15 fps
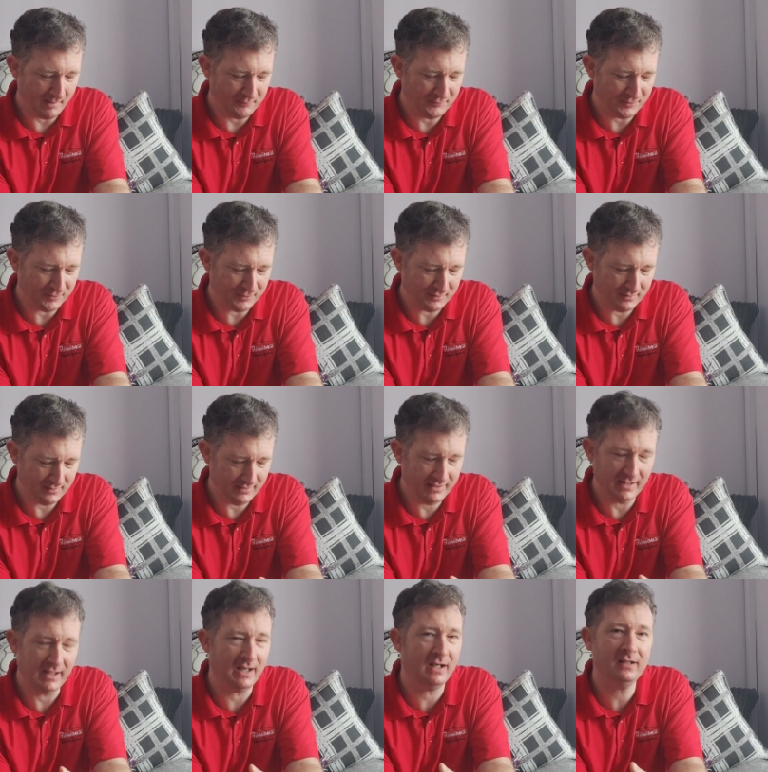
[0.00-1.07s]
I'm trying.
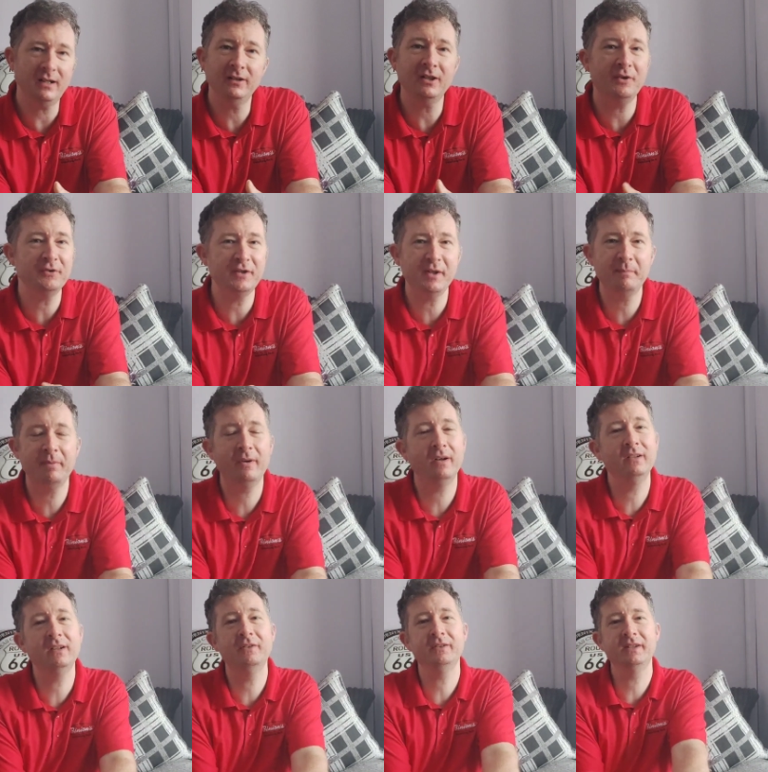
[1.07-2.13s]
Yeah, I, I don't see the
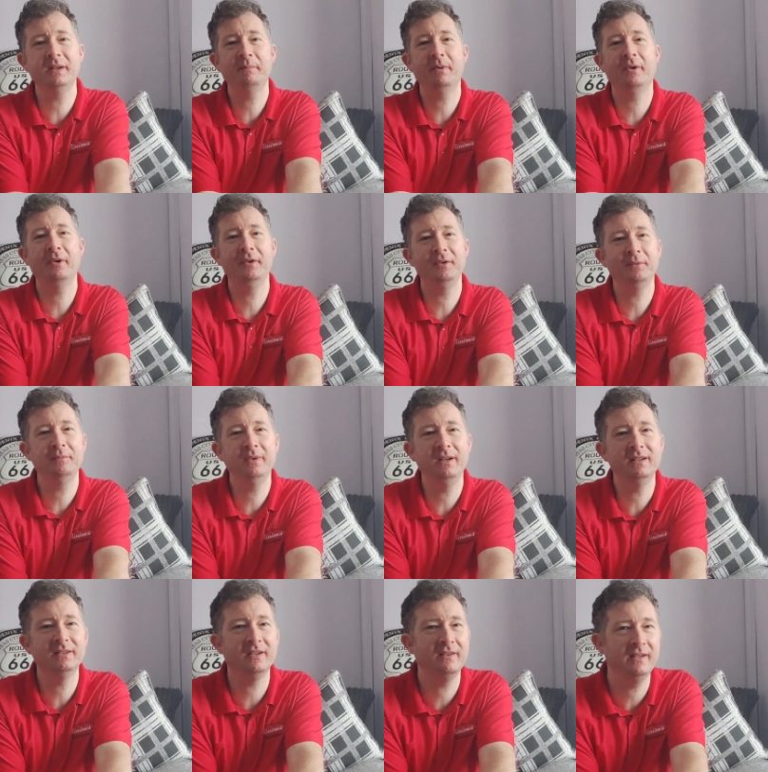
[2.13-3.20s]
I don't see the point. I'm
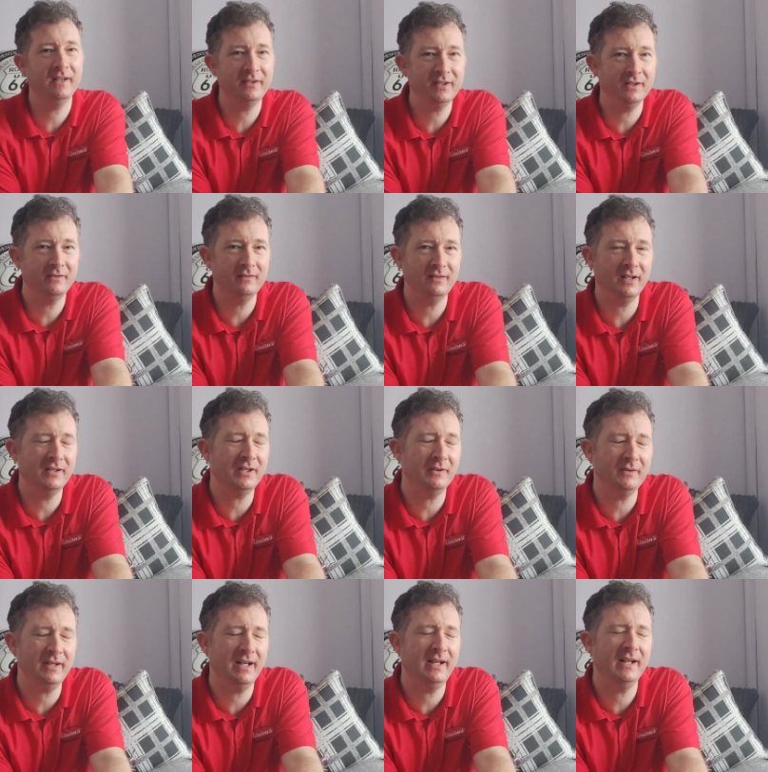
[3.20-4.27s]
really sorry. I don't I
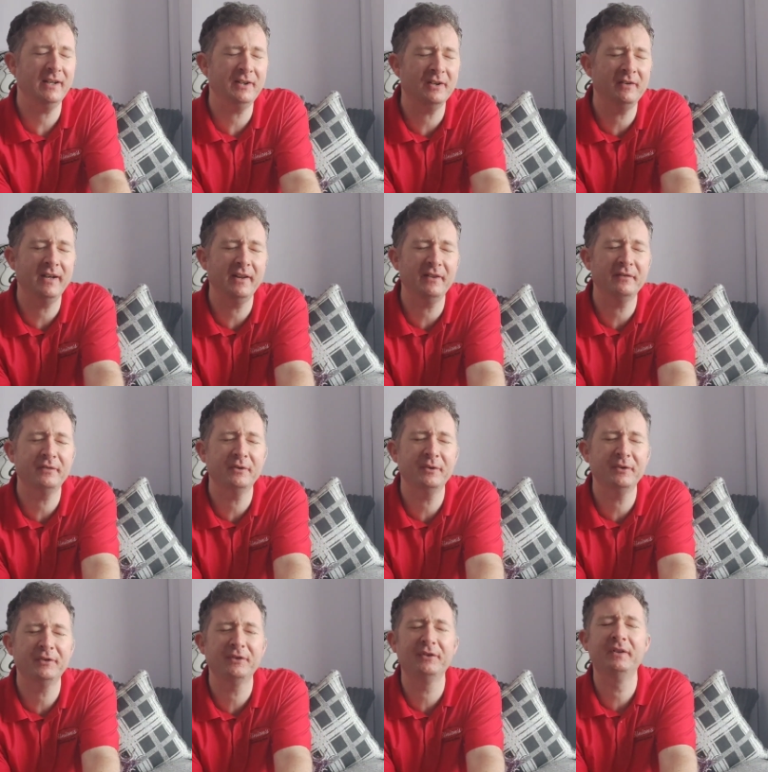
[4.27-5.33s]
don't get it. I don't get the
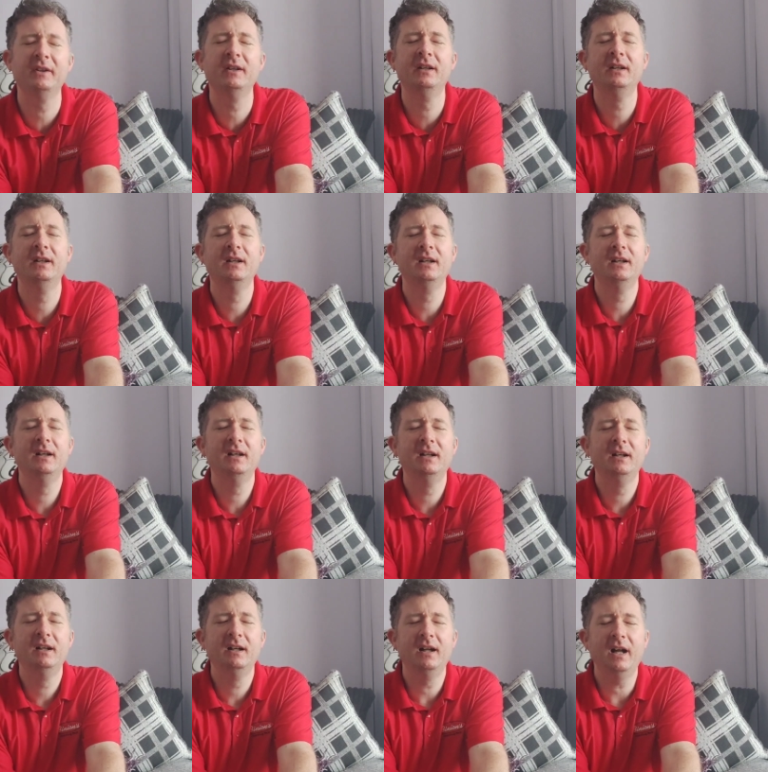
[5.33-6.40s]
fuss.
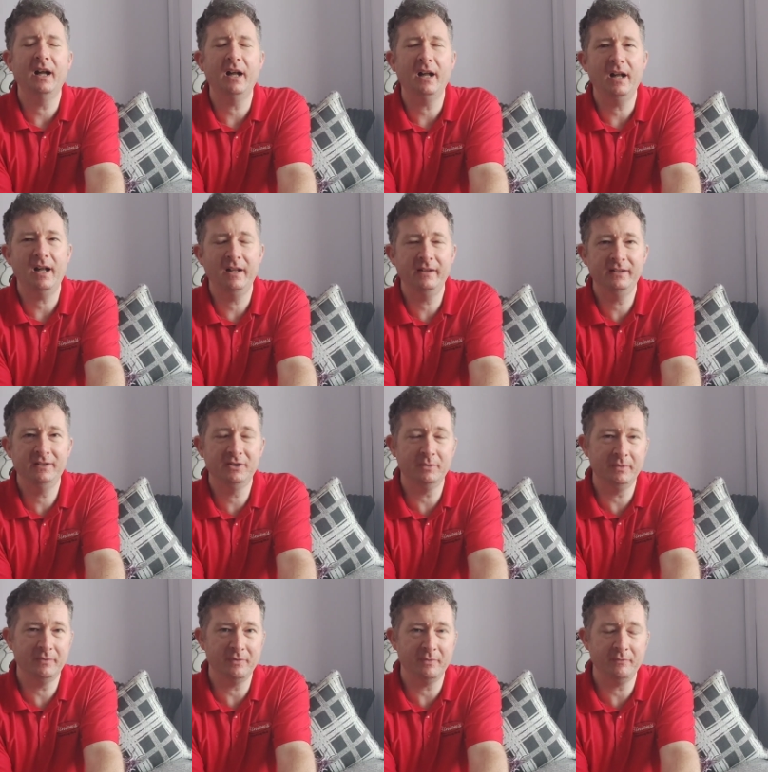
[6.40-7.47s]
And this is
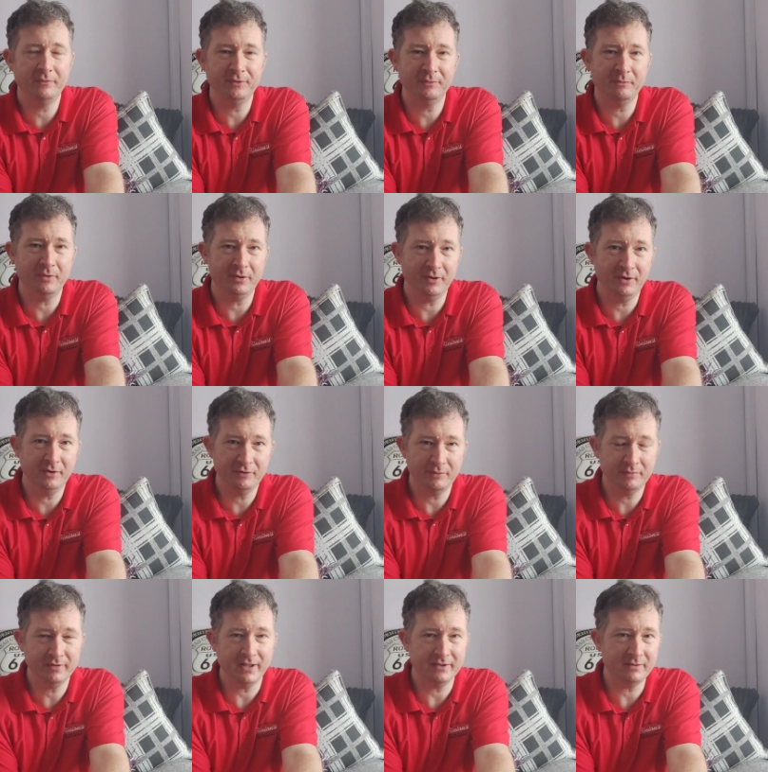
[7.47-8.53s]
coming from someone who used
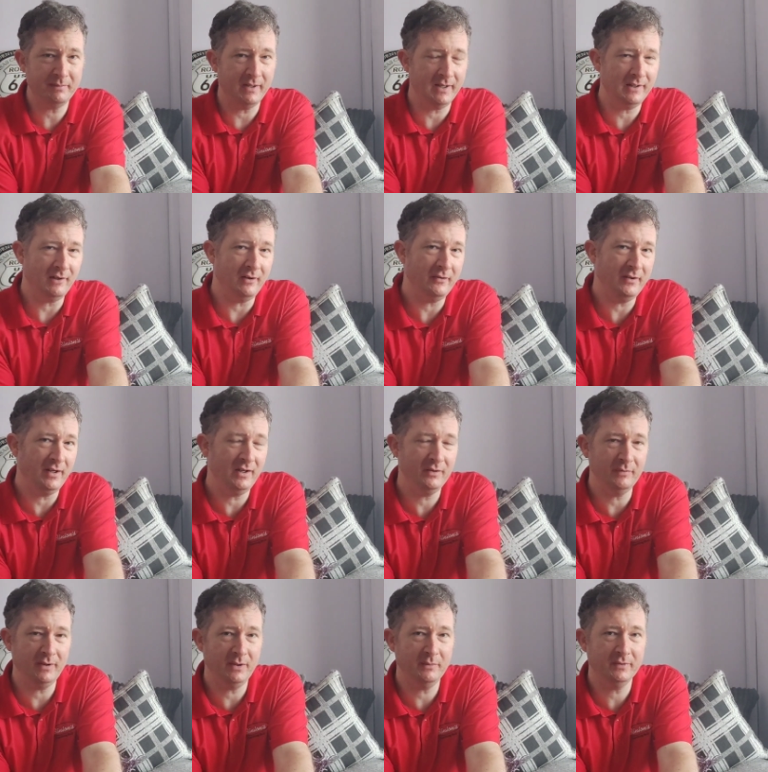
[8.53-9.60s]
to obsess about a lot of
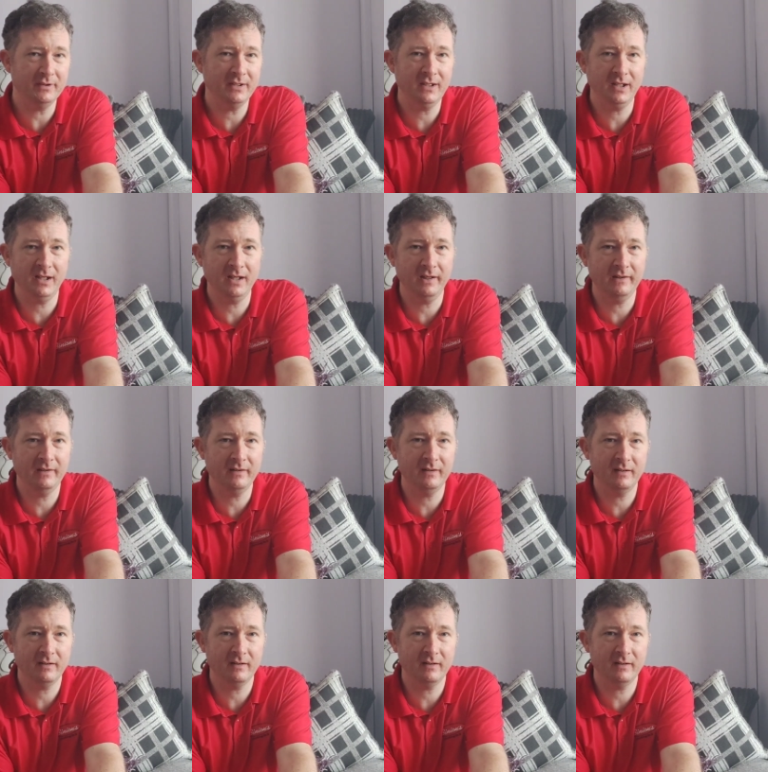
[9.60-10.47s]
things when he was a kid,